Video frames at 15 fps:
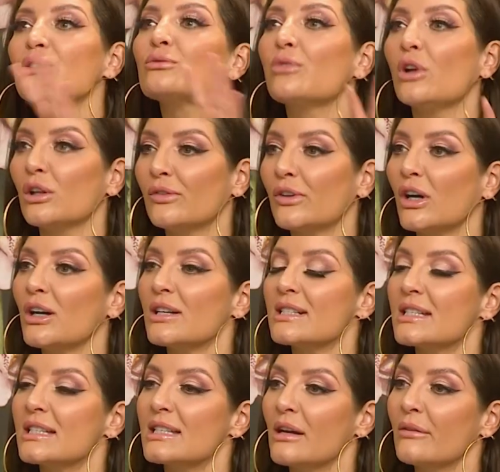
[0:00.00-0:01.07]
actual role of a
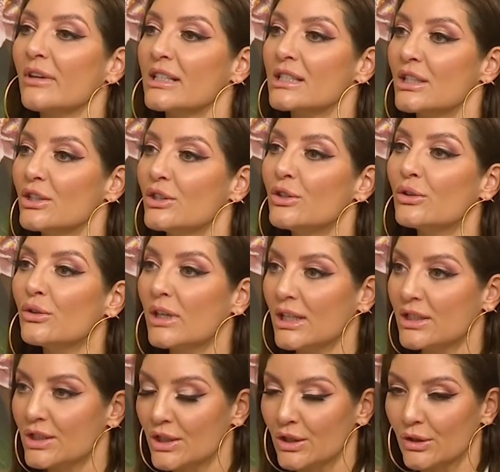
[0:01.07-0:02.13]
casting director? You get